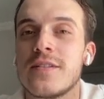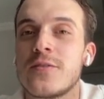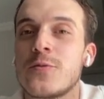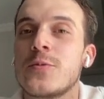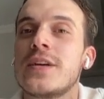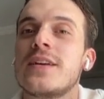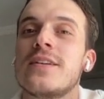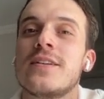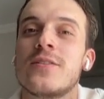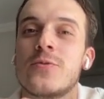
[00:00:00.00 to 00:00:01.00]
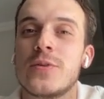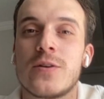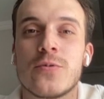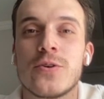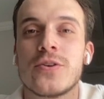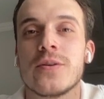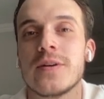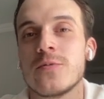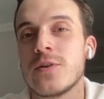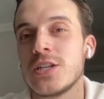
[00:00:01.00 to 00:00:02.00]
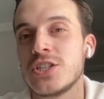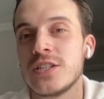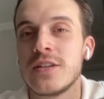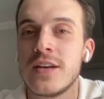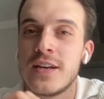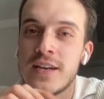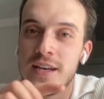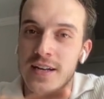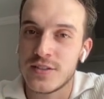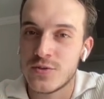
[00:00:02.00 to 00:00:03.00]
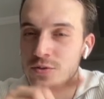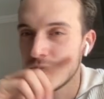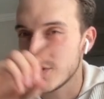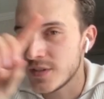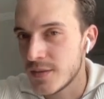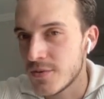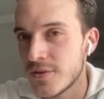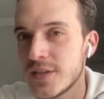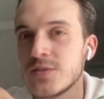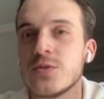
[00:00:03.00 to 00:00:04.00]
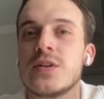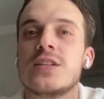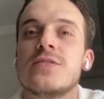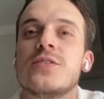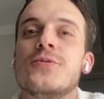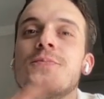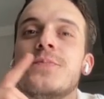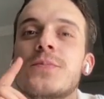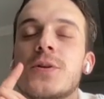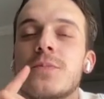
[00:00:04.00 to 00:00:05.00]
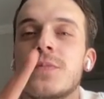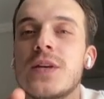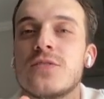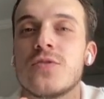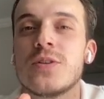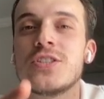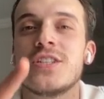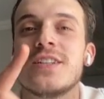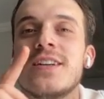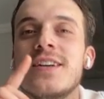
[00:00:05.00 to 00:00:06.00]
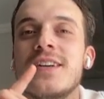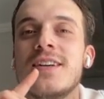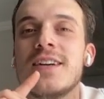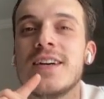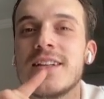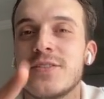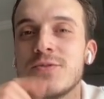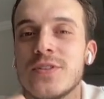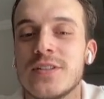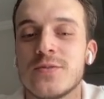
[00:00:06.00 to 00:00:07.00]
quick, quick word about Raijin and let's go deeper into the next video. But um, thanks for watching and I'll see you in the next